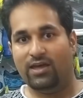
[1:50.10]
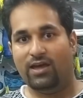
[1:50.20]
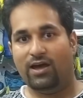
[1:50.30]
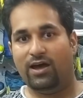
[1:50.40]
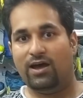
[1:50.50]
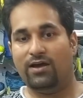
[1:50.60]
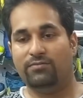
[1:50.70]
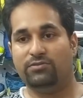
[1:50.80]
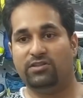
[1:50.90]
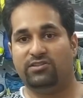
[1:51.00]

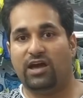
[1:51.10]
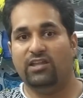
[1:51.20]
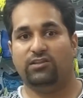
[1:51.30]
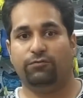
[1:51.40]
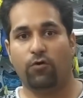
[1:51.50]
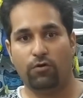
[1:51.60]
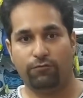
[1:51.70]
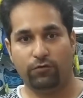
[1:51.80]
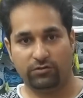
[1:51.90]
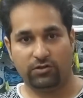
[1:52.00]
The size 4
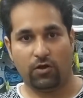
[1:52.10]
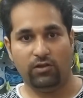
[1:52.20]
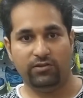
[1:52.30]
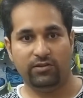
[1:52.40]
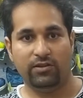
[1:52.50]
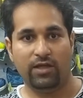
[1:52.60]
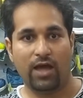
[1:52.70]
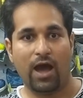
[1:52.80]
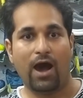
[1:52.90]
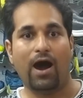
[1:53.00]
futsals
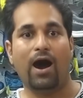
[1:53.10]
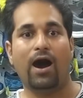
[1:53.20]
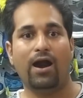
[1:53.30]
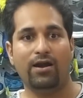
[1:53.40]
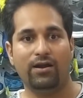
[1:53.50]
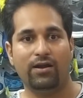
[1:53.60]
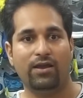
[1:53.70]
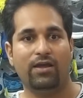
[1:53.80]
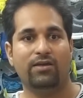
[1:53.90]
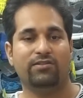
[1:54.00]
are
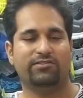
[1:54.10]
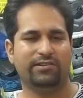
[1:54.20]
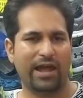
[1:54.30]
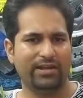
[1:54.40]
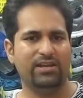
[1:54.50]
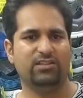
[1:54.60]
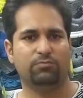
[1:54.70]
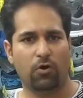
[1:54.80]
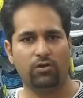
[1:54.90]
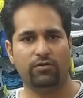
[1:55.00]
slightly
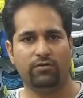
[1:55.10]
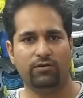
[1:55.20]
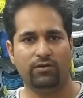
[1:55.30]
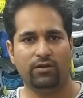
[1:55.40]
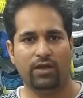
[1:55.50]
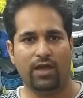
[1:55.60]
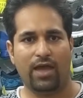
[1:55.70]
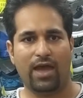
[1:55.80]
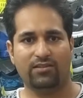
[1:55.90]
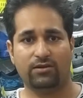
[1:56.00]
smaller
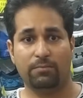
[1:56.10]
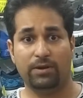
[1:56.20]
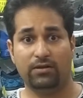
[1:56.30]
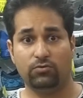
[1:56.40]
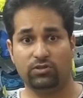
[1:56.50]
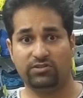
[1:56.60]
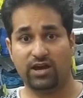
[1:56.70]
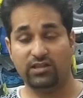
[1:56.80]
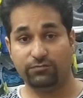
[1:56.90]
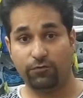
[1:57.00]
as compared to the
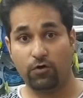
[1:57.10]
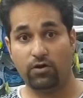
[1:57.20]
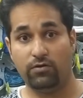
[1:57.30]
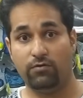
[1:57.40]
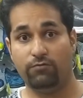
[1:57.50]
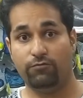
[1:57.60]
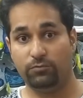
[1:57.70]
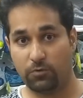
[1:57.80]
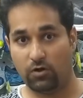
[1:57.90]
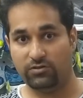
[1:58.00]
size 4
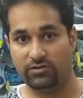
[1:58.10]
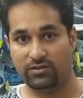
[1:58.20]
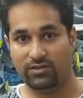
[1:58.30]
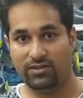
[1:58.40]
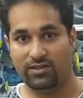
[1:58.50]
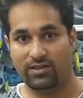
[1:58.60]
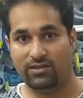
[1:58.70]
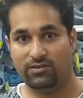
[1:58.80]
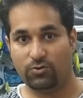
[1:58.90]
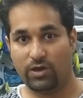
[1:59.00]
footballs.
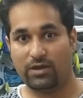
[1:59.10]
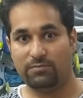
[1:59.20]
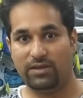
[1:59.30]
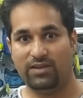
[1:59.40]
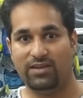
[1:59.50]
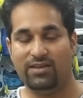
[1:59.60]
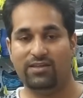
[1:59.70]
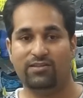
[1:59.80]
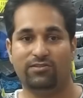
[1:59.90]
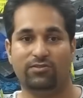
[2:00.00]
Do you get me?
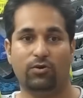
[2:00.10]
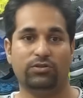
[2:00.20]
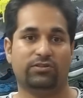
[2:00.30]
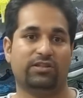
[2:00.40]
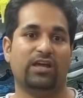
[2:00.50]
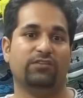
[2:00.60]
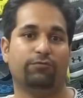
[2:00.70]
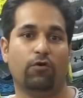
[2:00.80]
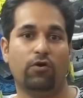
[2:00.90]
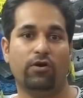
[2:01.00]
So the size
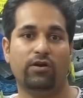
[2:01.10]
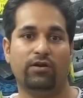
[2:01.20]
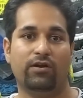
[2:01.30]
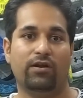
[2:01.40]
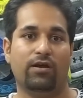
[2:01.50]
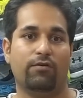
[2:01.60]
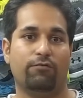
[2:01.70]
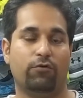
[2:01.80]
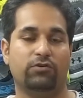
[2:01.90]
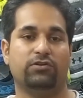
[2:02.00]
4
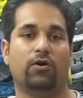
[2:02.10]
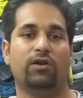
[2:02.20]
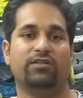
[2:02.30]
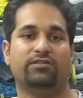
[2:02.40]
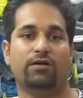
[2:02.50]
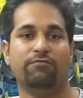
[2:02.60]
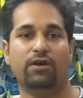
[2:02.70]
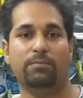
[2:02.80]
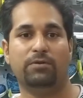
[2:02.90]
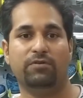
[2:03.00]
futsal is somewhere
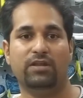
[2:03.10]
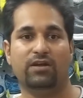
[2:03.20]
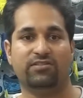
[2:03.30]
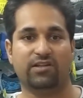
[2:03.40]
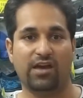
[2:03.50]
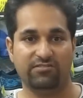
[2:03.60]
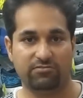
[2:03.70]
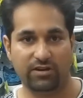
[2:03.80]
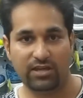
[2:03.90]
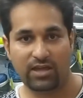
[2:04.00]
between a size
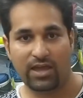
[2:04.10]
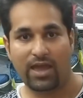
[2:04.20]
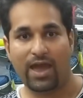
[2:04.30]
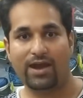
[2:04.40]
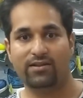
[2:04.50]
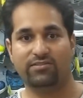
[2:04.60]
3 and a